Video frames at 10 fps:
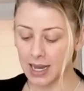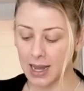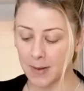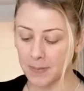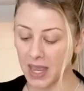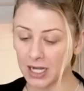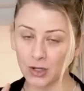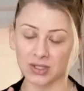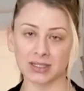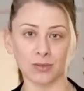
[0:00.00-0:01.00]
I know
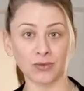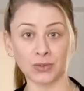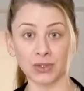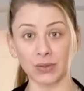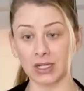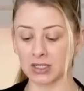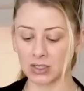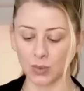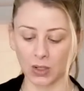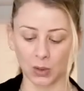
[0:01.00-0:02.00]
that some of you don't like to
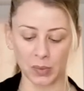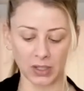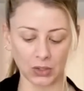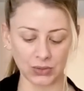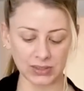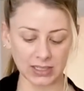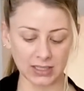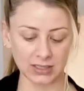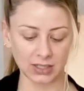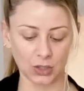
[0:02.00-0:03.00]
swallow pills.
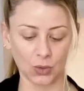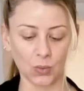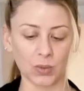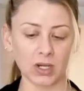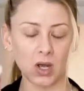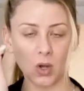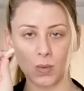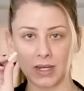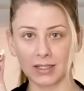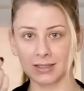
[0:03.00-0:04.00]
And so we
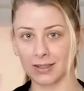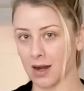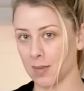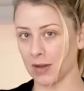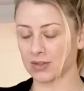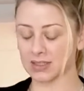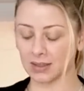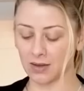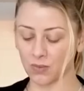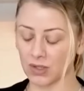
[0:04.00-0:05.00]
always talk about this at
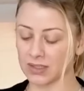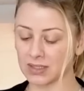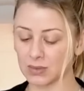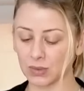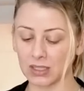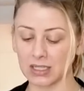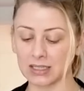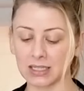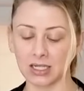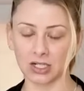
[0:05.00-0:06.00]
Love Wellness. It's really
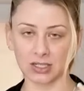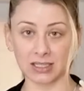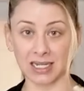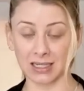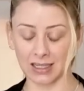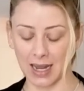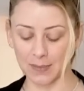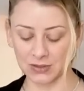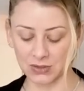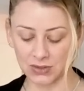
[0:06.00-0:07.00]
easy to just take the
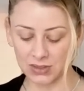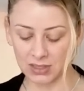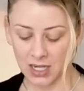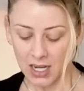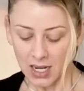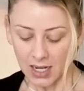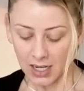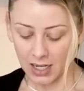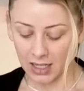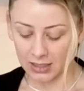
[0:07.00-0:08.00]
capsules
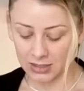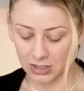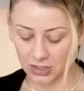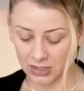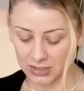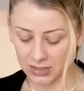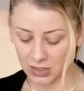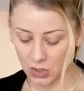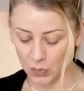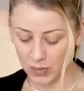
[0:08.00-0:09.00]
and to
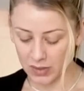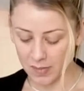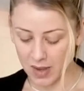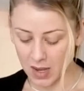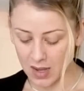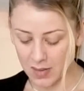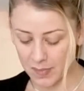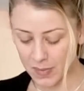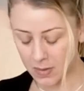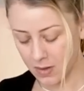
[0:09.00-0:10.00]
just open them up